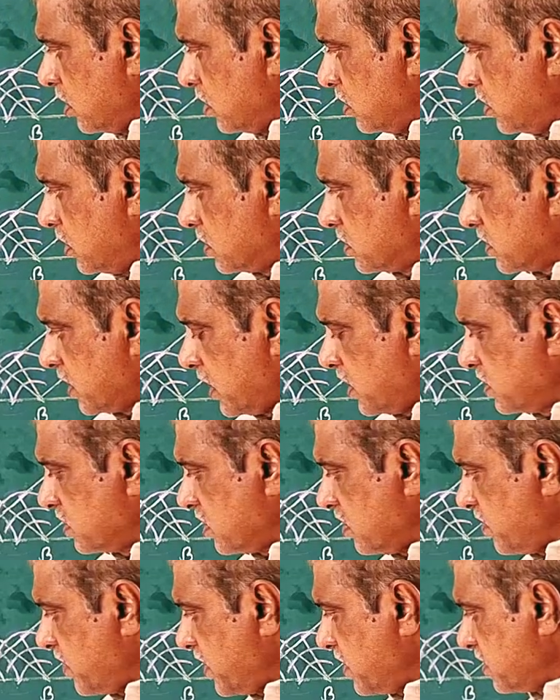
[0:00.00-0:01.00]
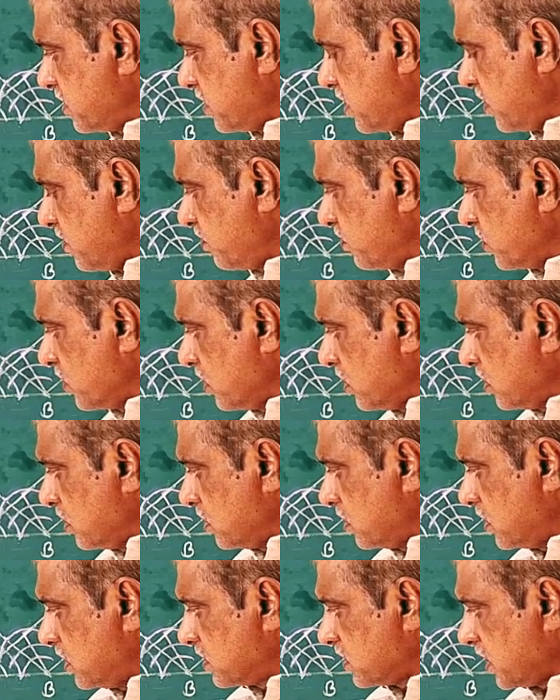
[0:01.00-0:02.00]
The size remains same,
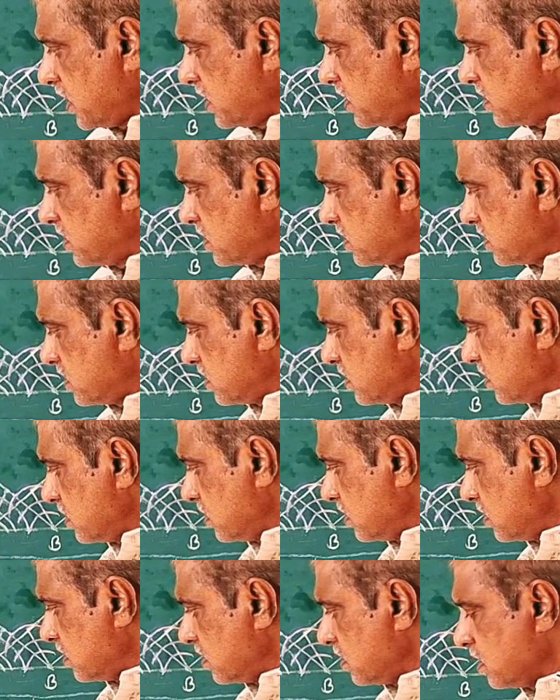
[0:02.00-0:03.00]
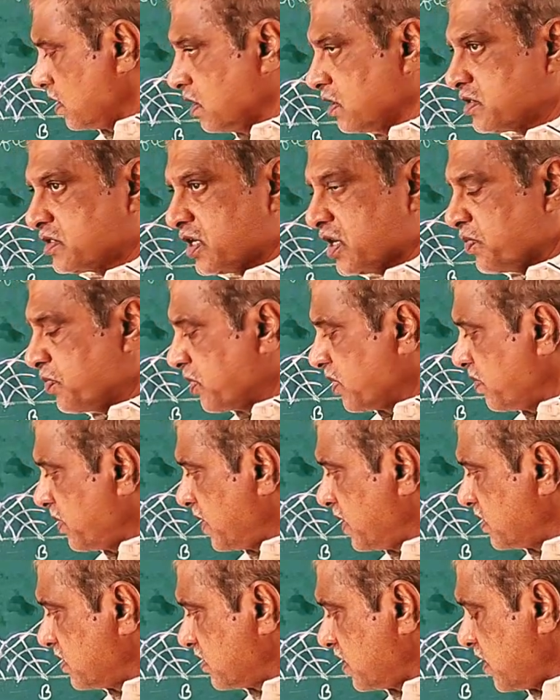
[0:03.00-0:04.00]
the size shape
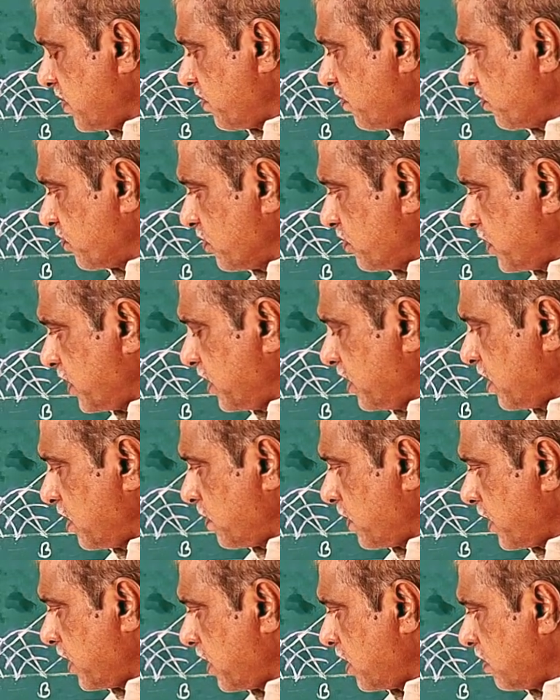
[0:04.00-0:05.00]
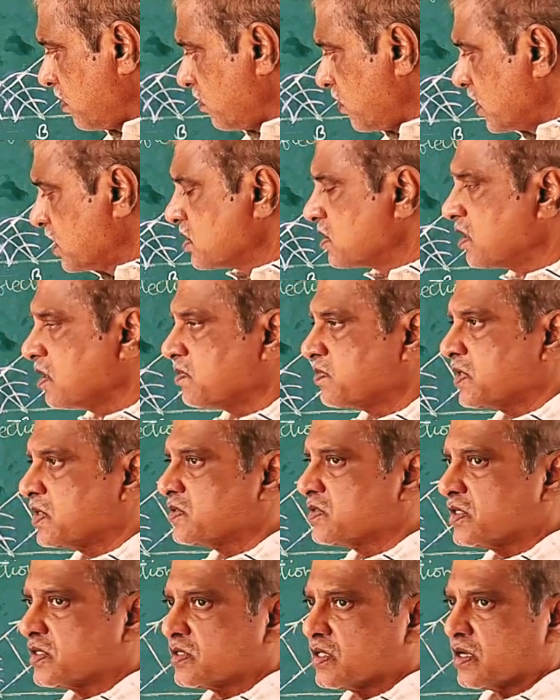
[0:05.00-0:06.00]
remains same, planar. What is the
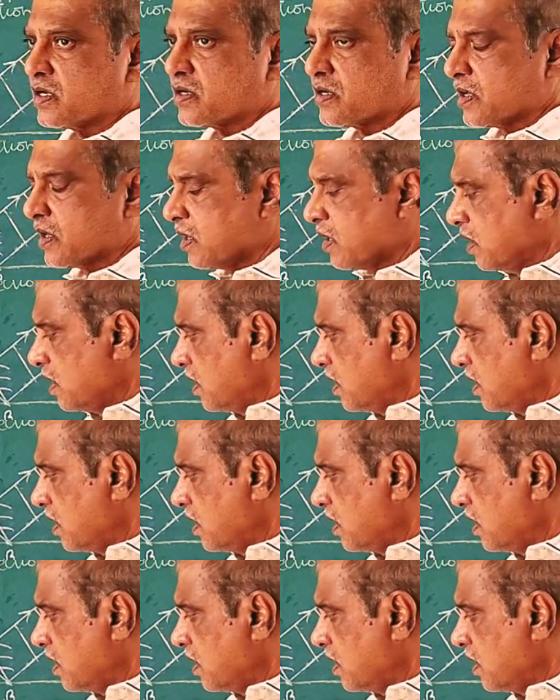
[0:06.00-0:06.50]
difference is that